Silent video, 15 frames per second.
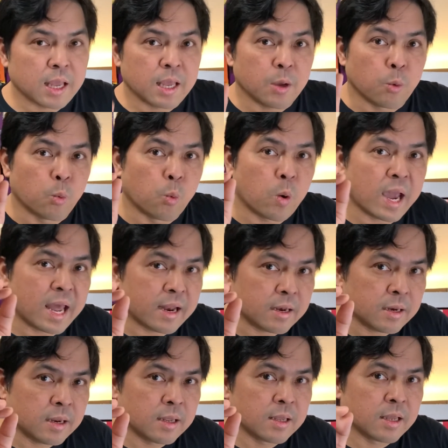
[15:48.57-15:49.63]
when
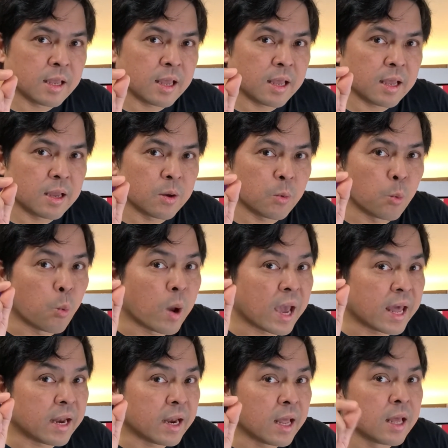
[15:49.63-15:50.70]

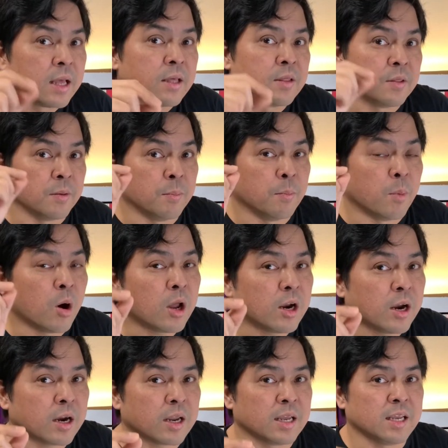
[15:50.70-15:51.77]
the
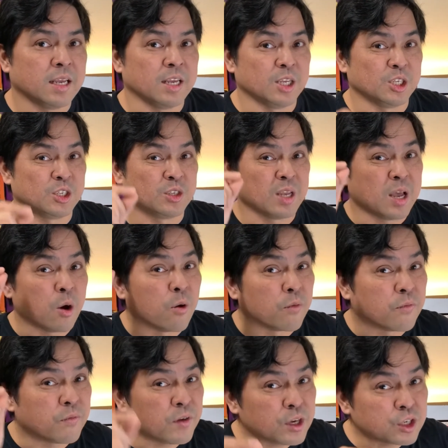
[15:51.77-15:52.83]
Monarch is
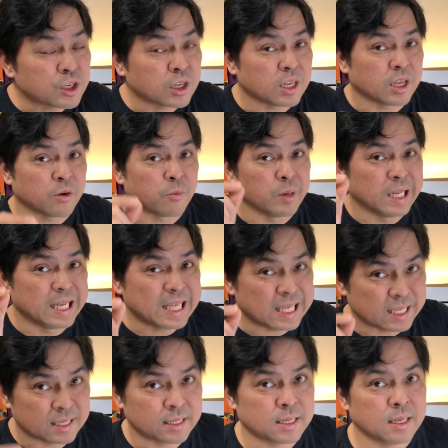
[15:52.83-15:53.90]
officially
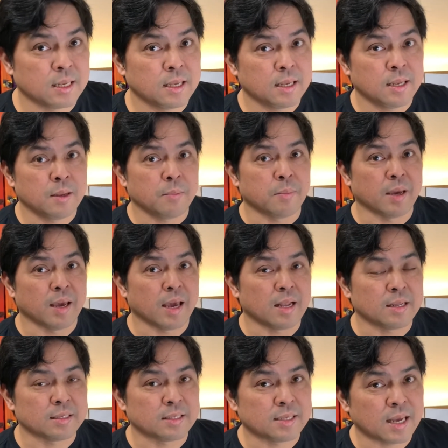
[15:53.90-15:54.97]
released by
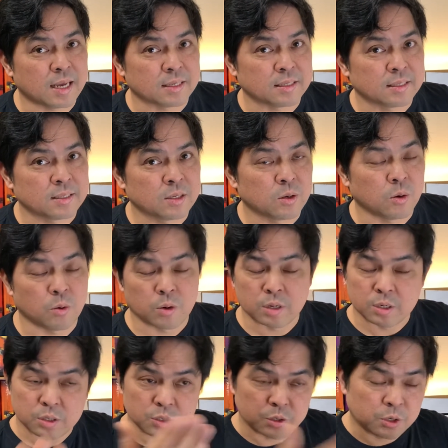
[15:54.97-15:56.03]
LSS or the
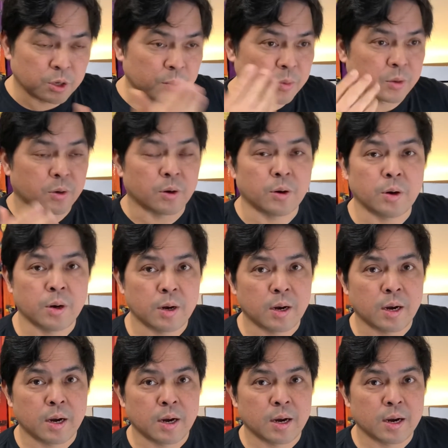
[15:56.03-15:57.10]
distributor,
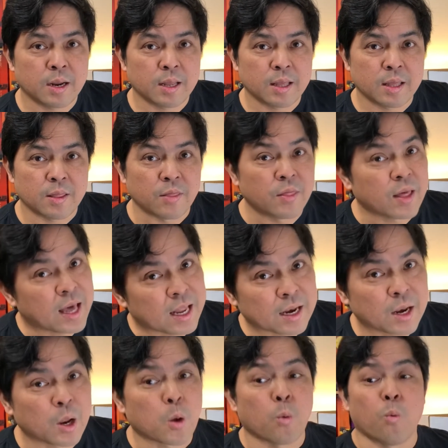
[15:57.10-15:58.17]
then
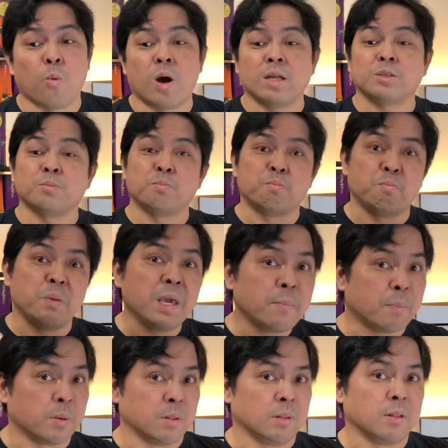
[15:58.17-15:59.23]
once
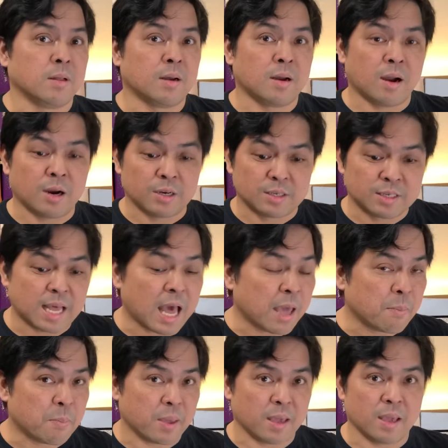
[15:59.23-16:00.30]
people are
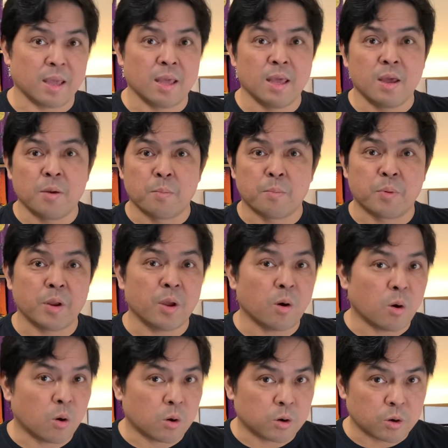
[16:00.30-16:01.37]
typing
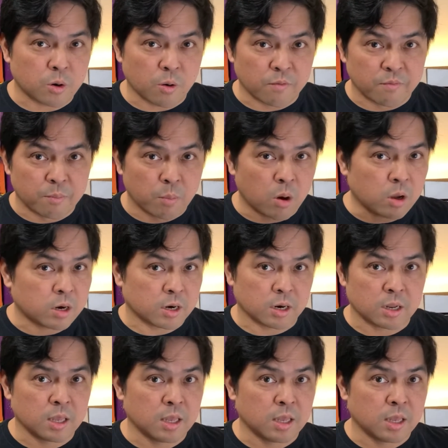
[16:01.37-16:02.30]
pre-order of Monarch,